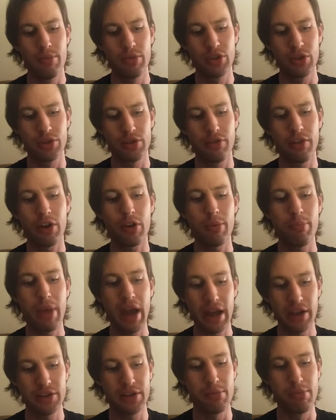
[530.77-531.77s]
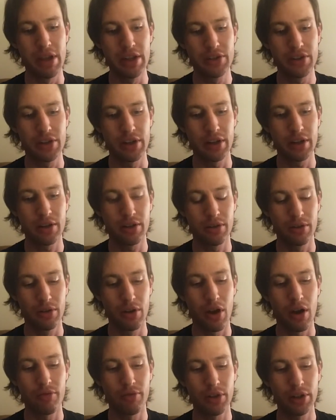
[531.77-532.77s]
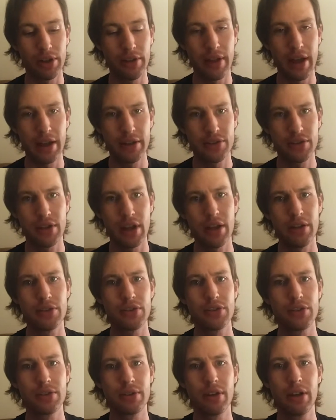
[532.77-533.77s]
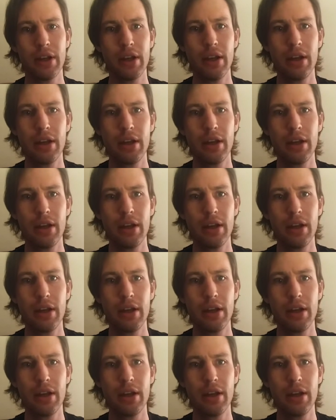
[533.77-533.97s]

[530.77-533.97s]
So it's a very pessimistic novel in that sense.